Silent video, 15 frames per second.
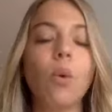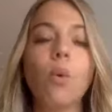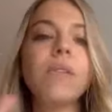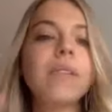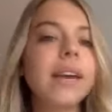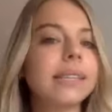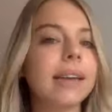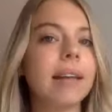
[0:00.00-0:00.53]

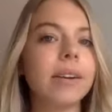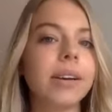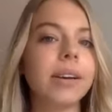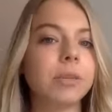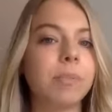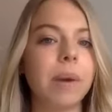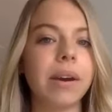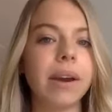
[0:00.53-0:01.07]
all these other
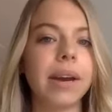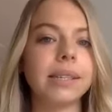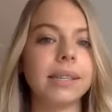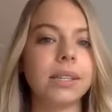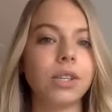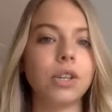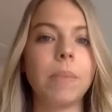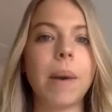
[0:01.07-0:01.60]

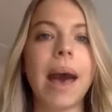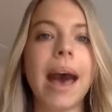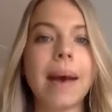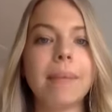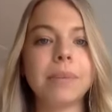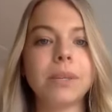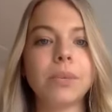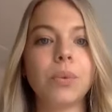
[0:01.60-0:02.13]
experiences you
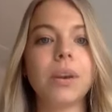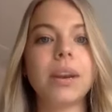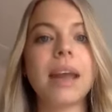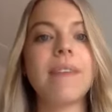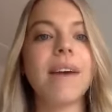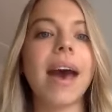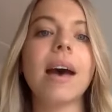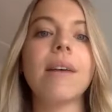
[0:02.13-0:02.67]
perhaps would
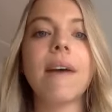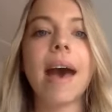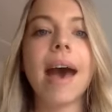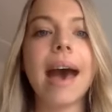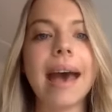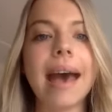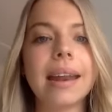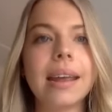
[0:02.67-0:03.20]
never have
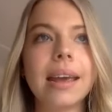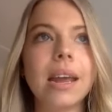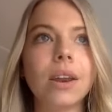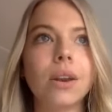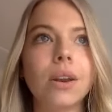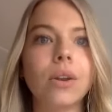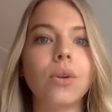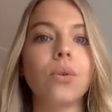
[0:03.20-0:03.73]
had in
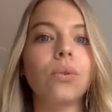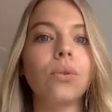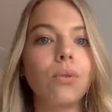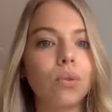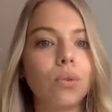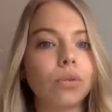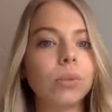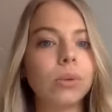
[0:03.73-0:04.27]
your
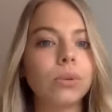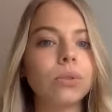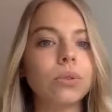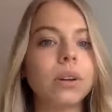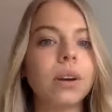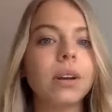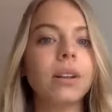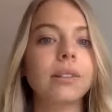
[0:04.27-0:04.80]
normal
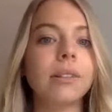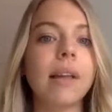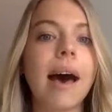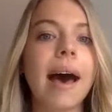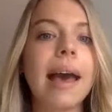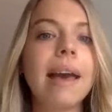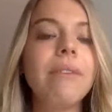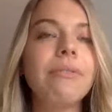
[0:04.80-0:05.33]

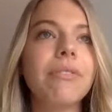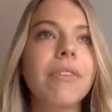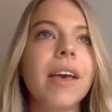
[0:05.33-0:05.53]
life.